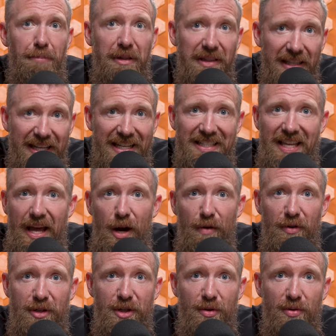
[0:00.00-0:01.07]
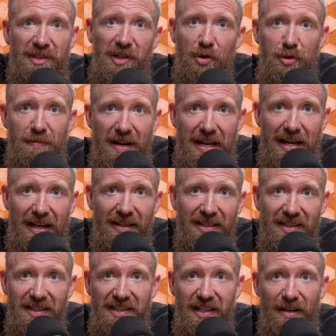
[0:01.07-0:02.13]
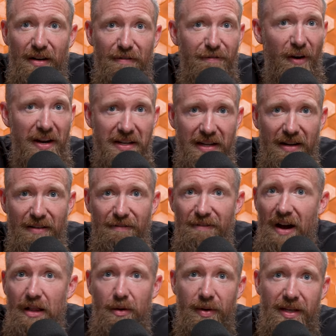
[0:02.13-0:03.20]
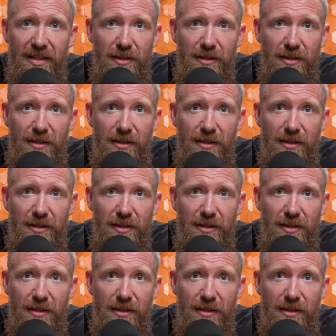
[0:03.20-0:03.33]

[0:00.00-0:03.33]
please head over to social media and consider friending, following,